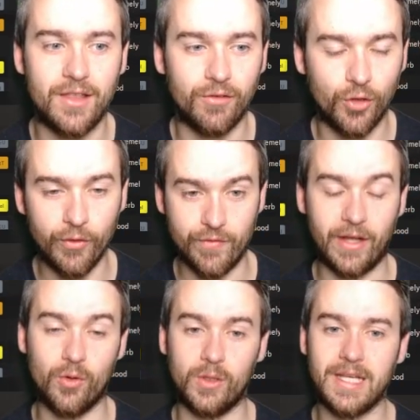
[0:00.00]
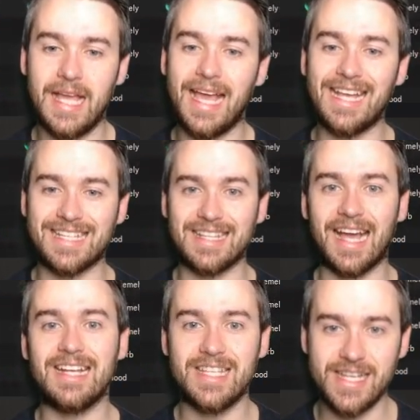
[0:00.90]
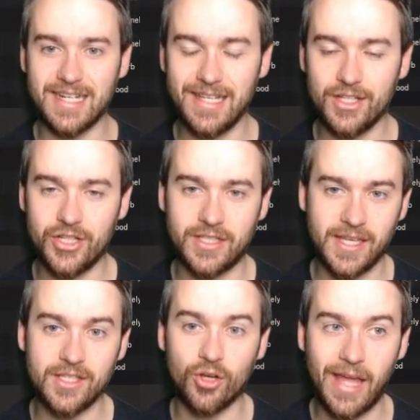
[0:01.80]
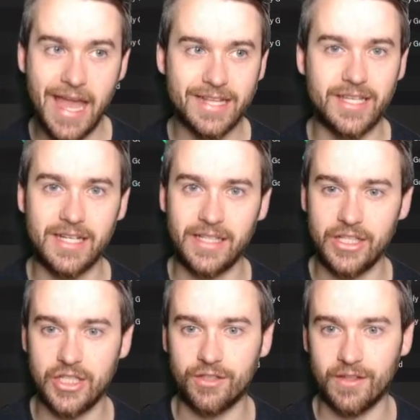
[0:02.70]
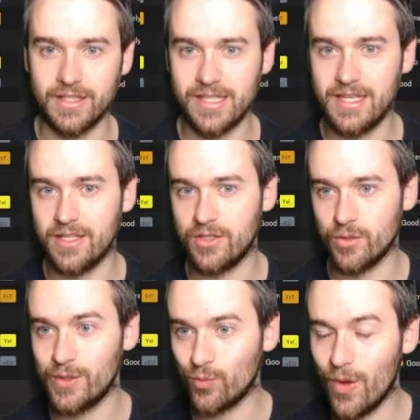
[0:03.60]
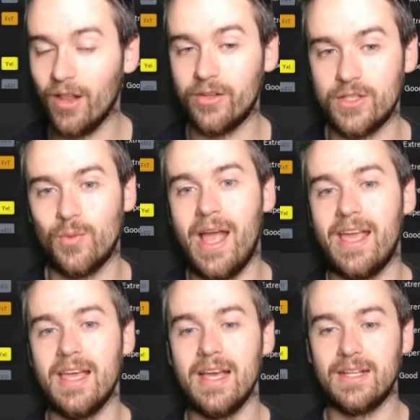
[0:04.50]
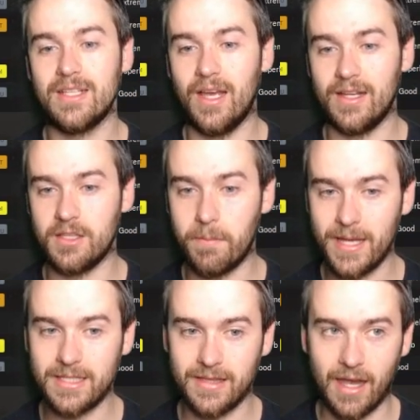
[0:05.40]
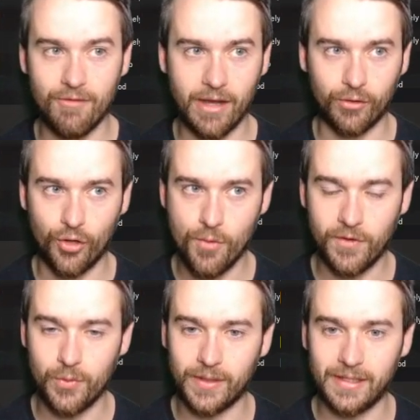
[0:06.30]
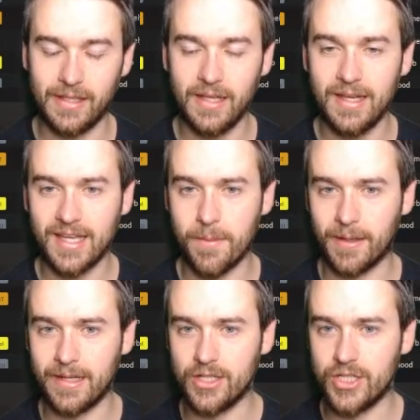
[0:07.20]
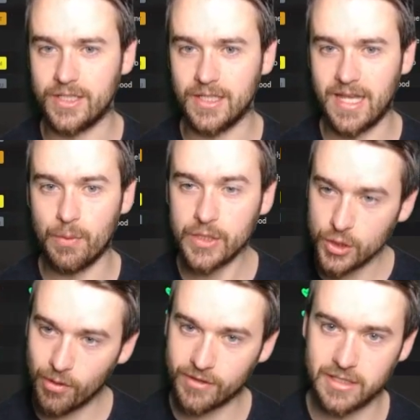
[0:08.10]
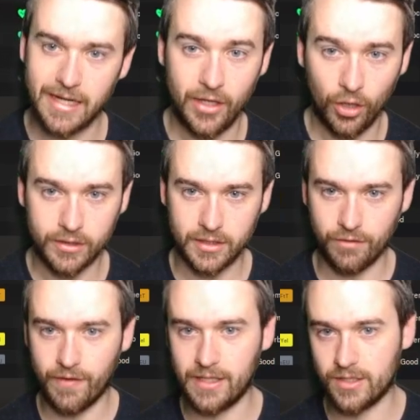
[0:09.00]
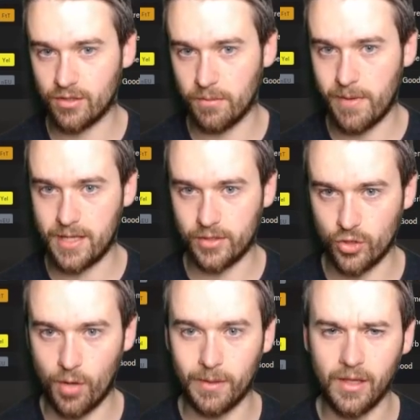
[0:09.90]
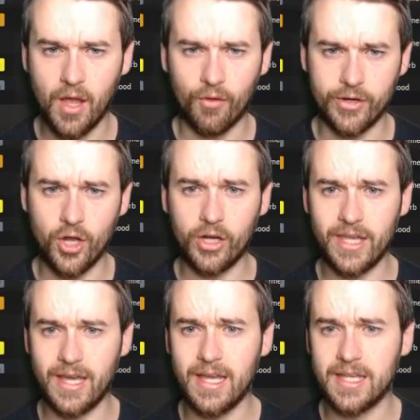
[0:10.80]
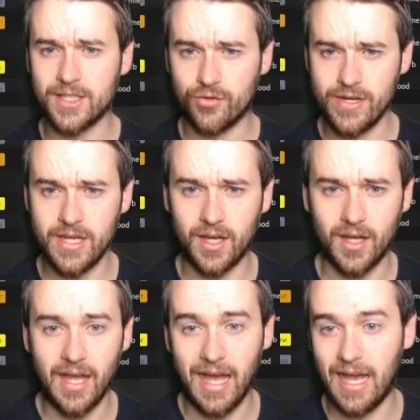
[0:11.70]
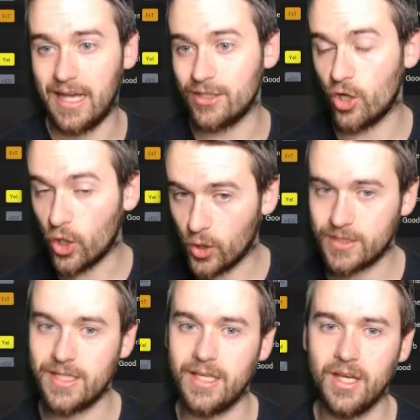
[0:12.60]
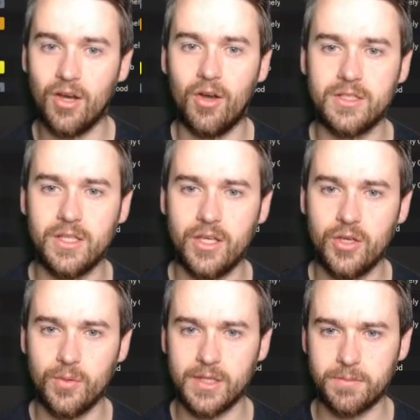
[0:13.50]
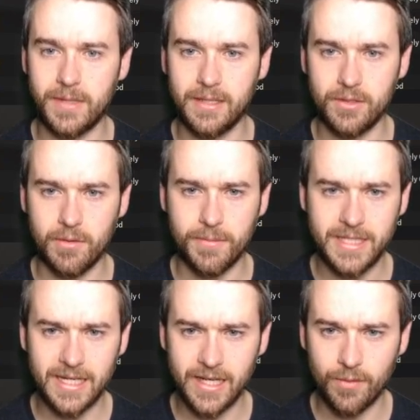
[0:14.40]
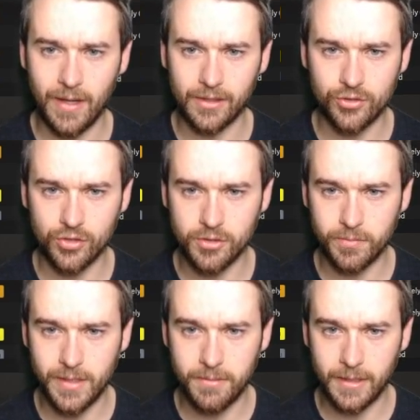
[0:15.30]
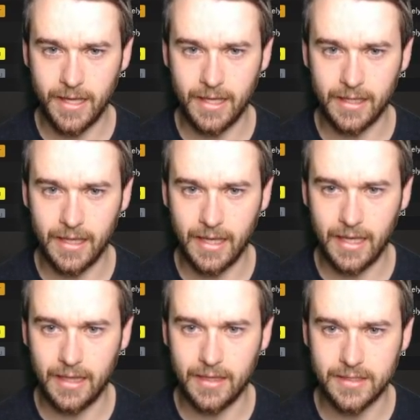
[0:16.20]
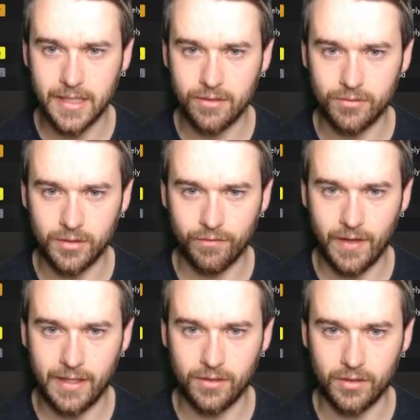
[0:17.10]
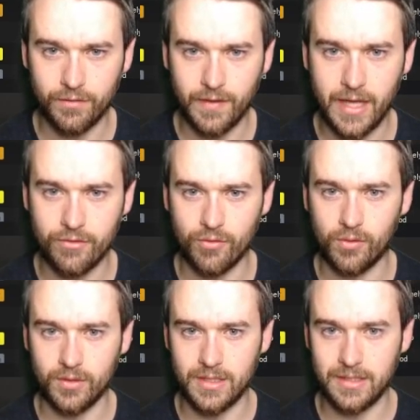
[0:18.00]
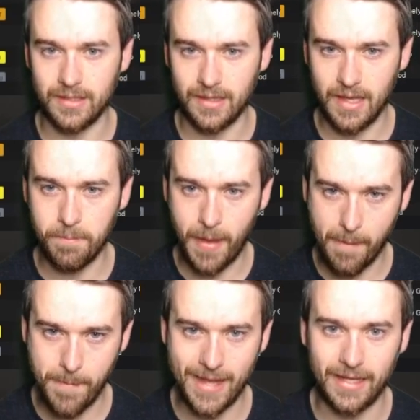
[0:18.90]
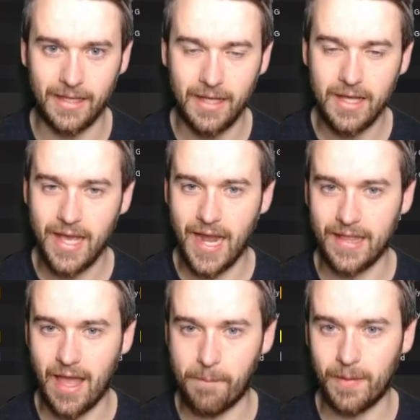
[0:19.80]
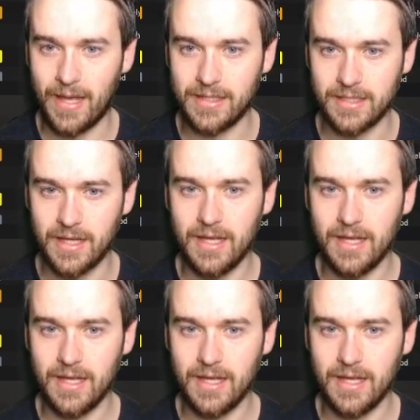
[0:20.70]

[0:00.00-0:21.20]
The current record is 19 clean sheets. He's got 18 clean sheets for the season, so he's well on his way to beating that record. Hopefully we can keep a clean sheet today. We do have a slightly altered defence compared to normal. Ranocchia, Skriniar and Hotti. Hotti, who has been doing particularly well, should be playing in the central defend on the defend role because he's a bit better in that place.